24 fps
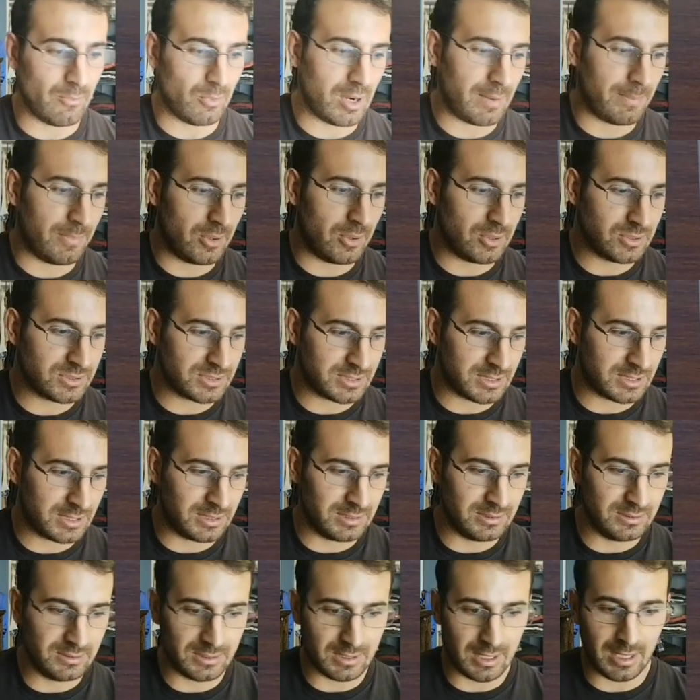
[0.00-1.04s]
when I posted
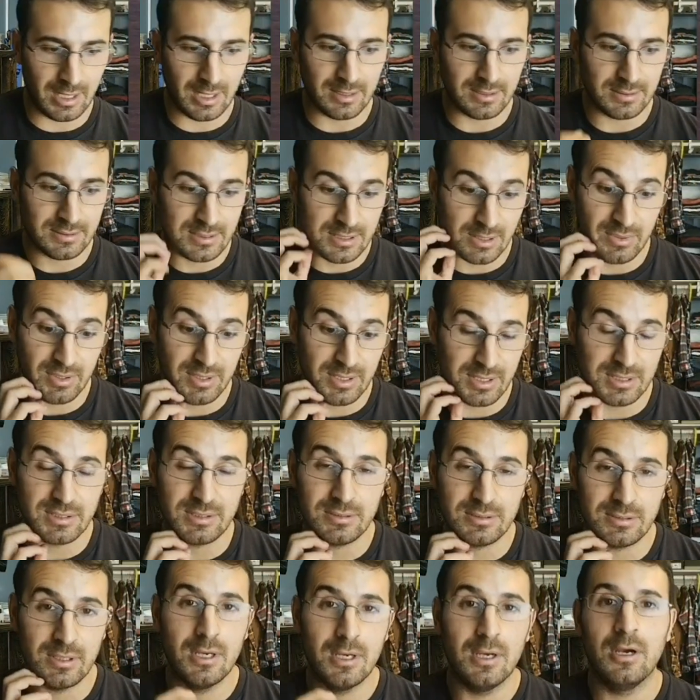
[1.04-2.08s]
some of
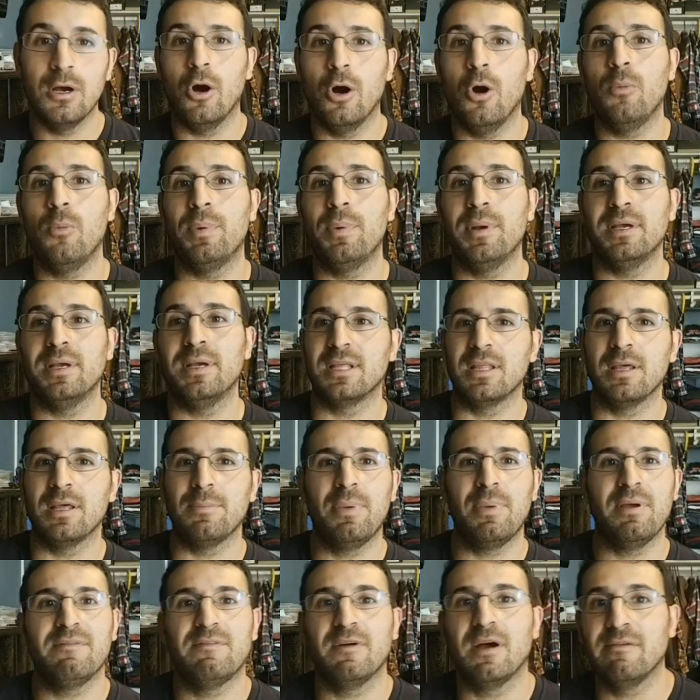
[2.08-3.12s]
these openings that they
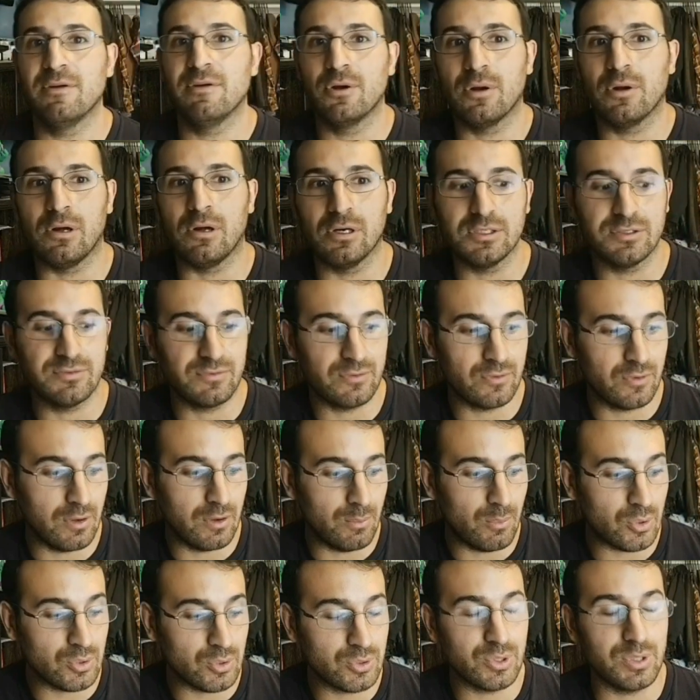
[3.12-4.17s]
paid $500 for
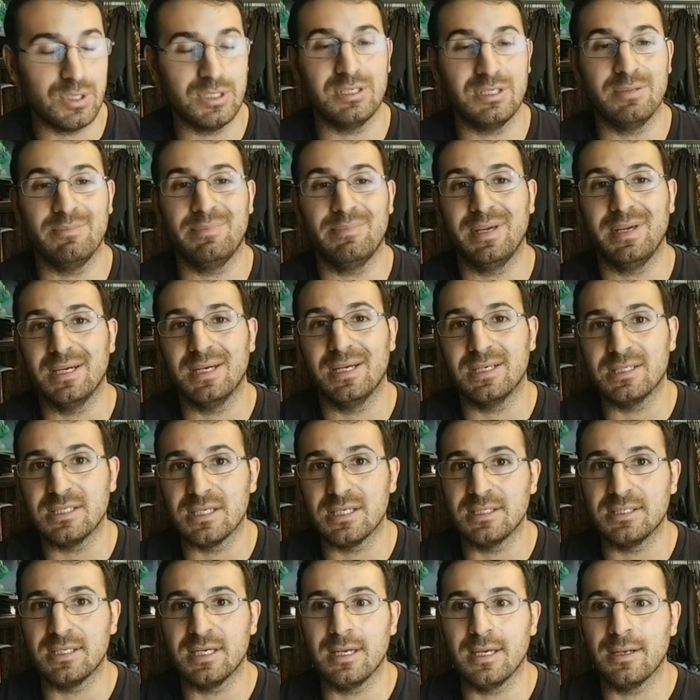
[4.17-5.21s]
Moltres and PSA
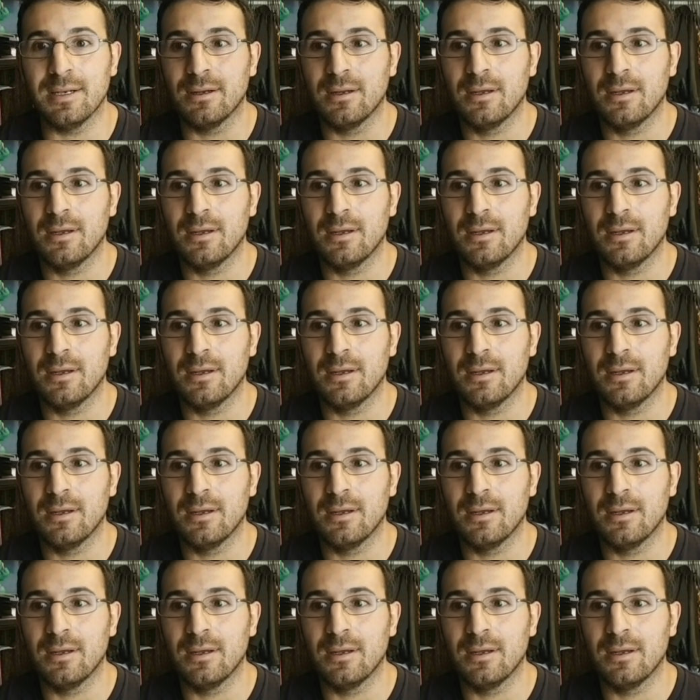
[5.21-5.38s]
10.